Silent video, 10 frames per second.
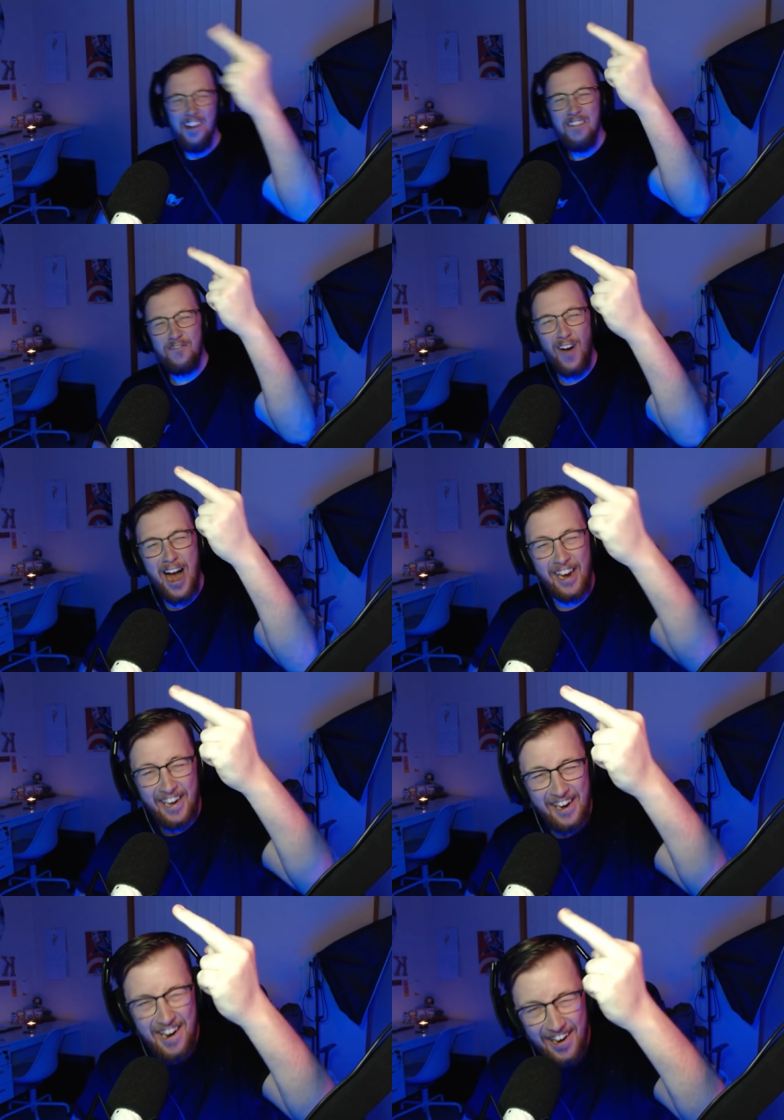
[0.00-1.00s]

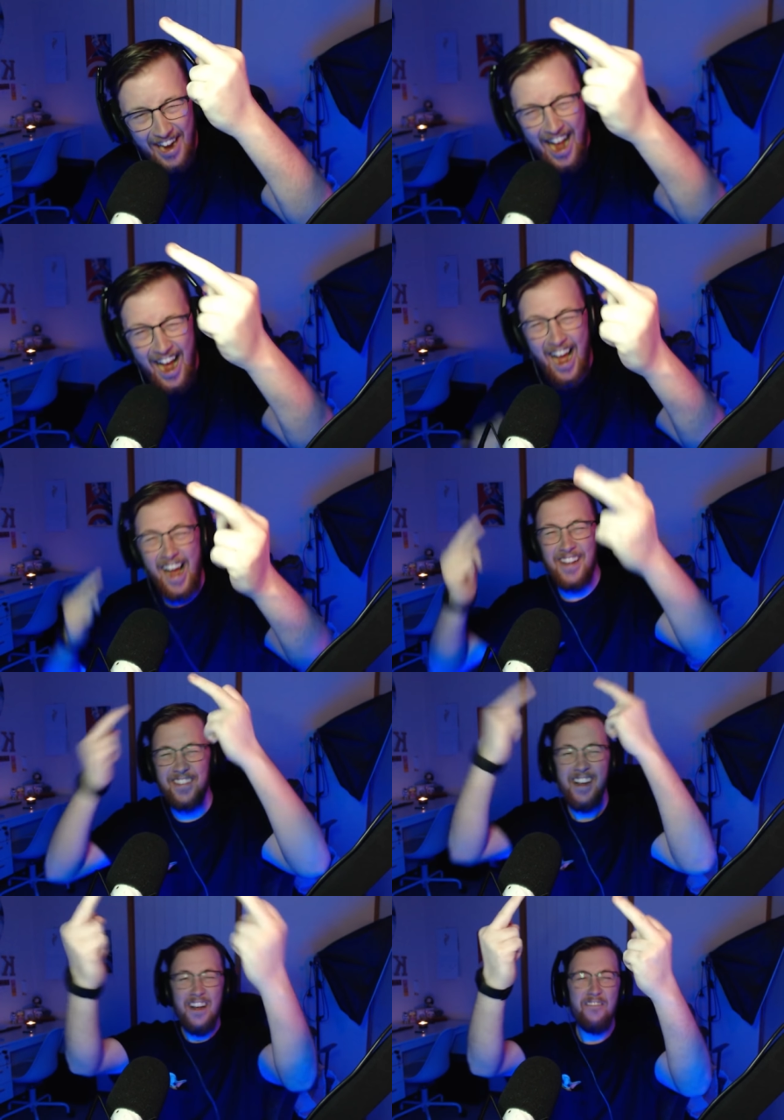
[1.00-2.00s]
Fuck you
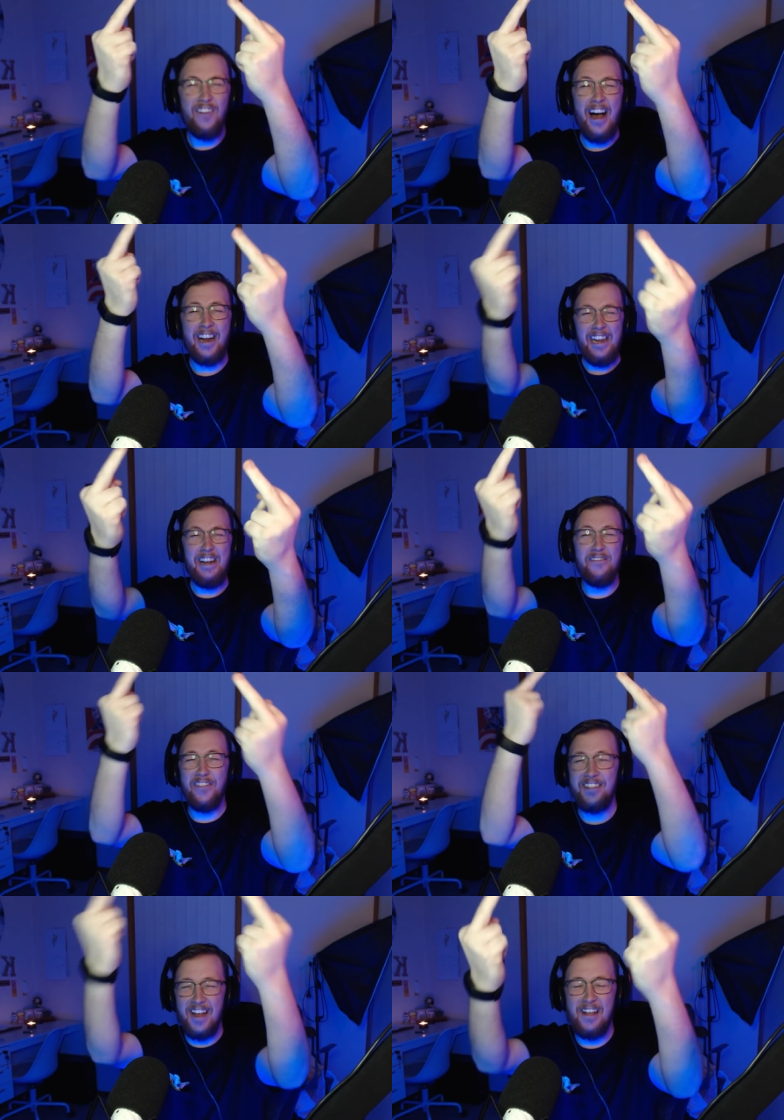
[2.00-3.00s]
guys! Fuck you
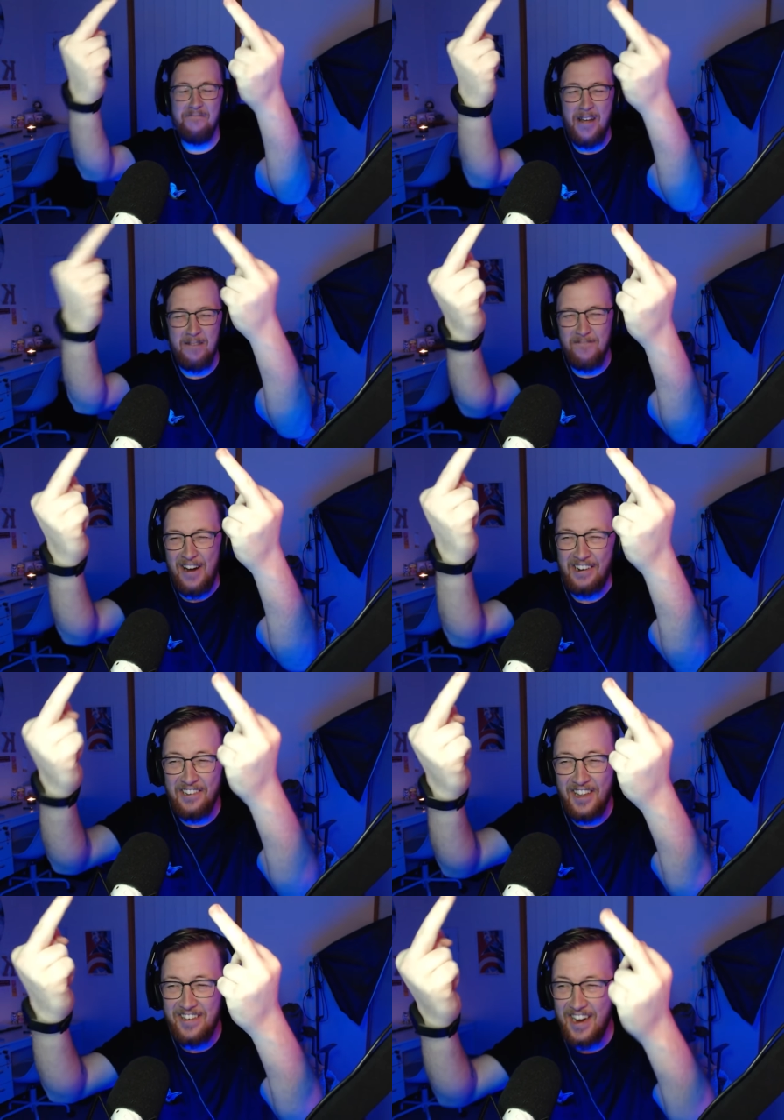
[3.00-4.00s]
for telling me I'm wrong
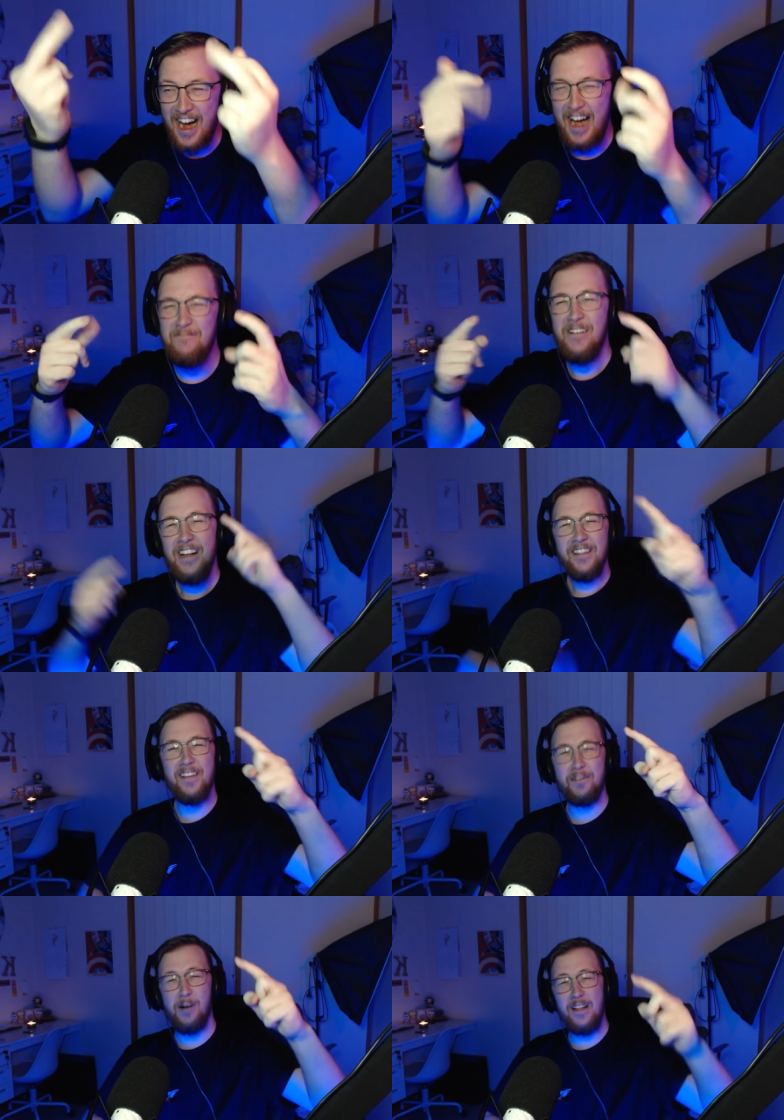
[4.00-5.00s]
all the time!
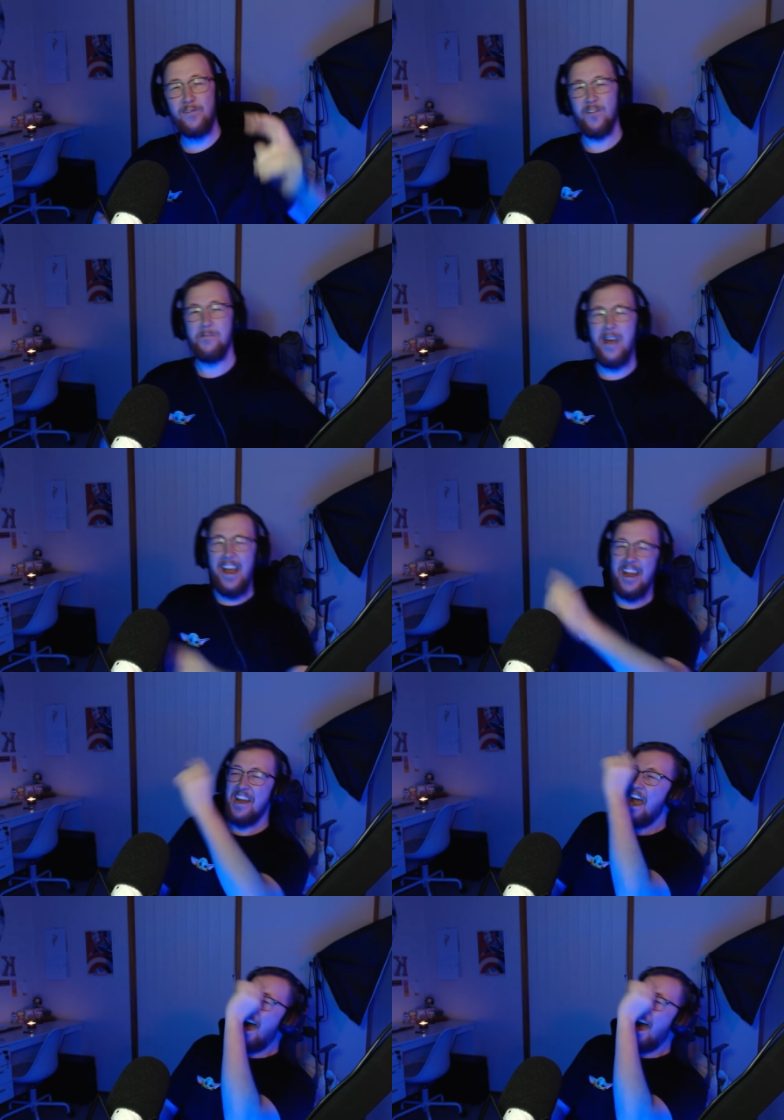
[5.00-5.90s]
This one's for me!